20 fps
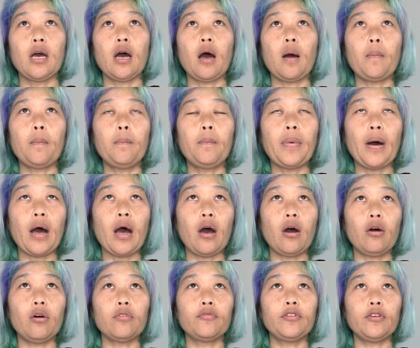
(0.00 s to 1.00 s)

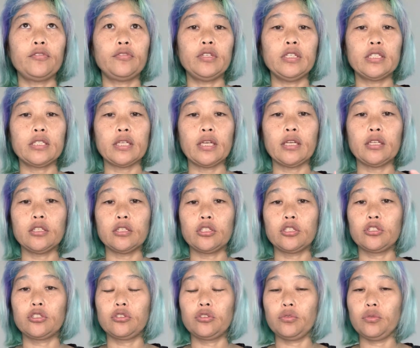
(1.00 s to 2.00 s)
about 50
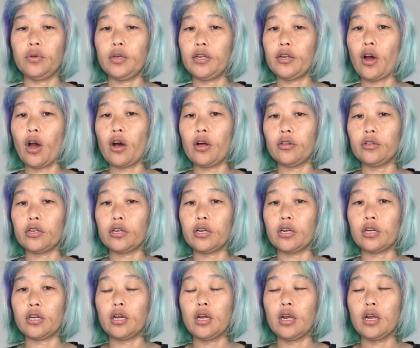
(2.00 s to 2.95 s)
cents to $1